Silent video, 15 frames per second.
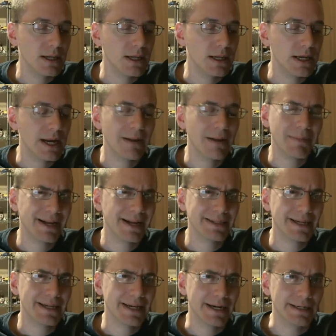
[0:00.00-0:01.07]
And I'm not
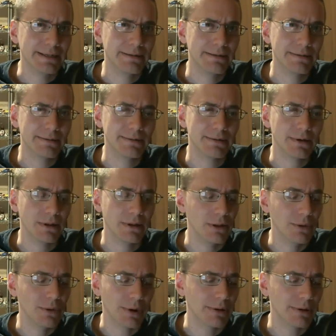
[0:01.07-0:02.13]
anti-gun. Good
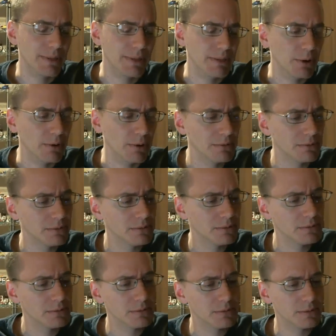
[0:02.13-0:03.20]
Lord, people.
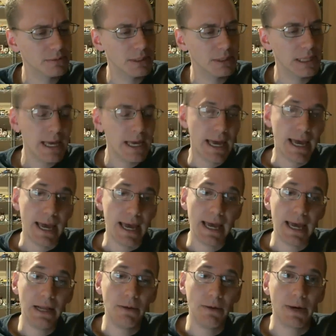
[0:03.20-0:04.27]

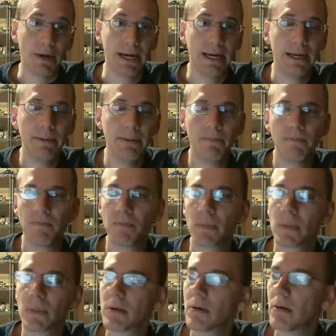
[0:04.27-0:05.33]
Anyway,
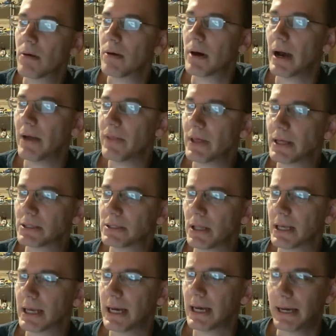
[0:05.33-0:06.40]
I think that's
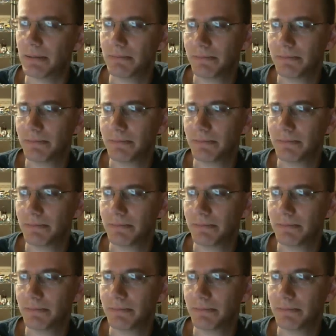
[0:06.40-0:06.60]
all I got.